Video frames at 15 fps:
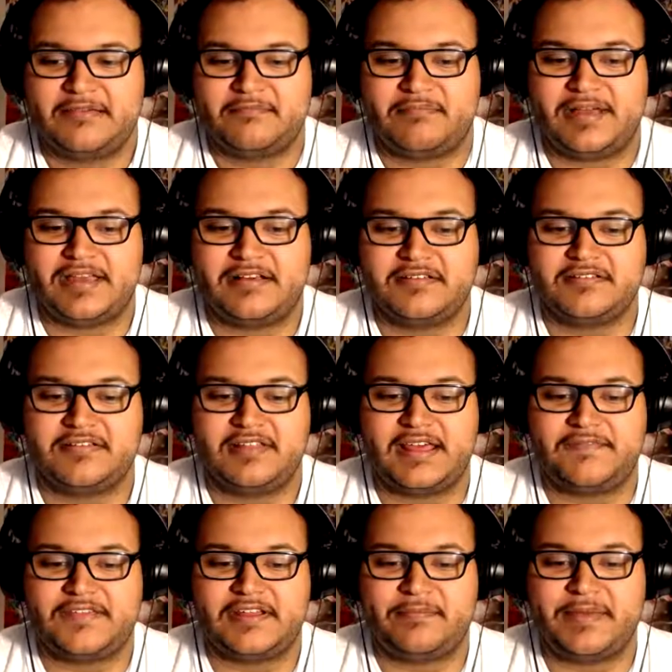My uncle
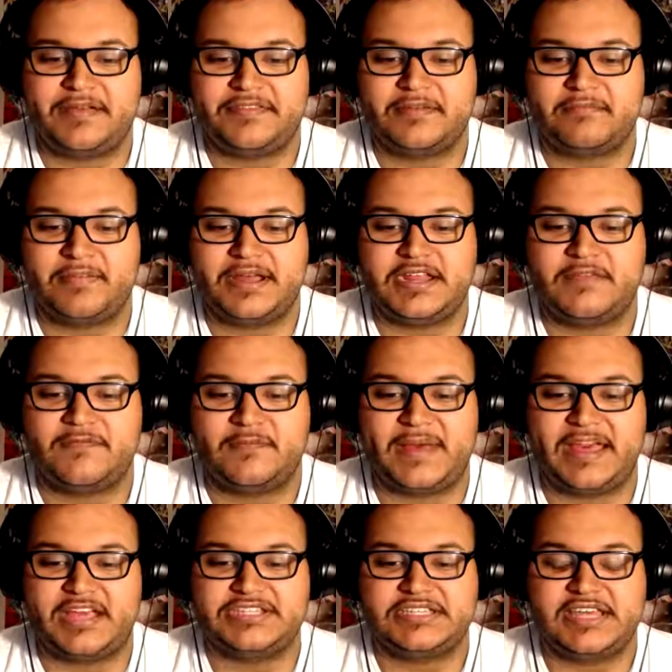left an amount of money for my
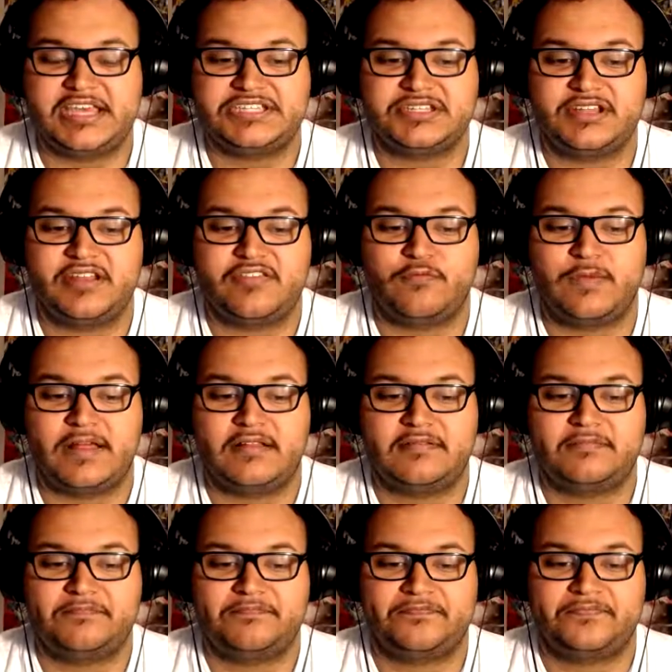education in his will.
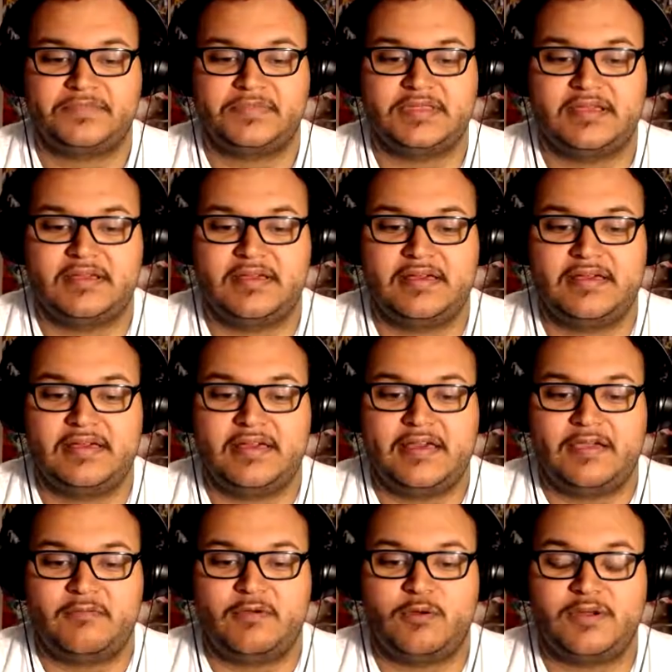
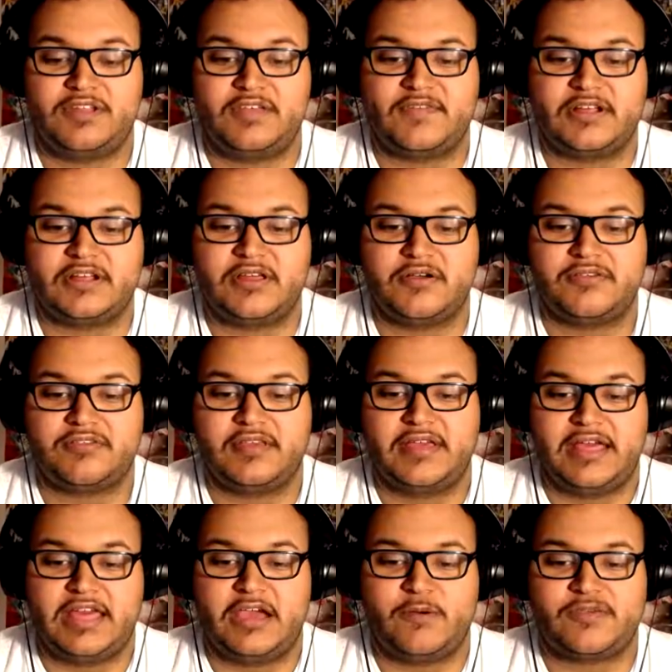We weren't even close.
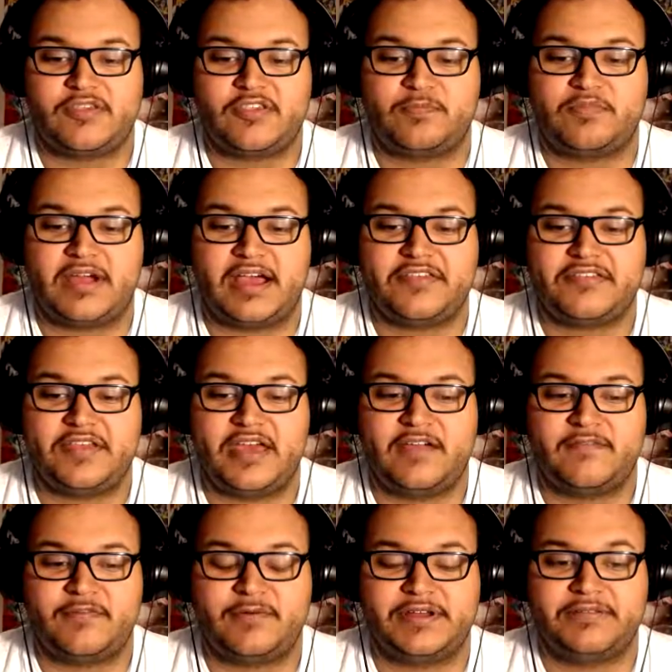It was a surprise to
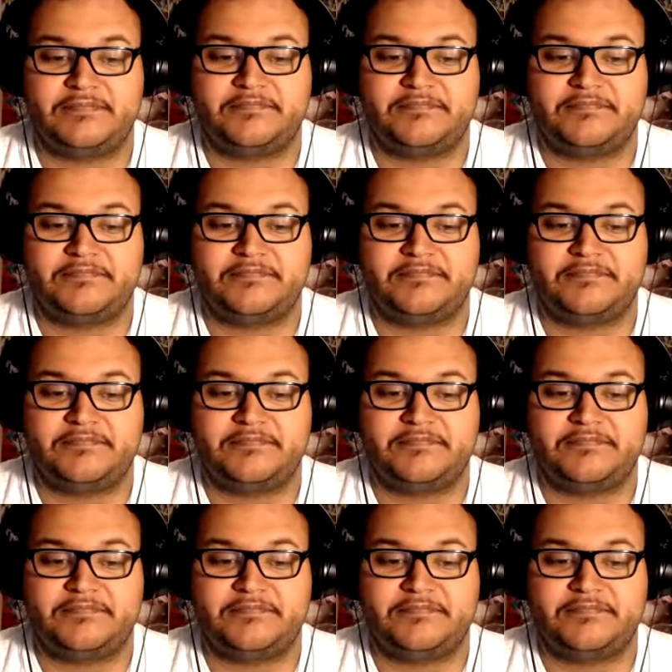everyone.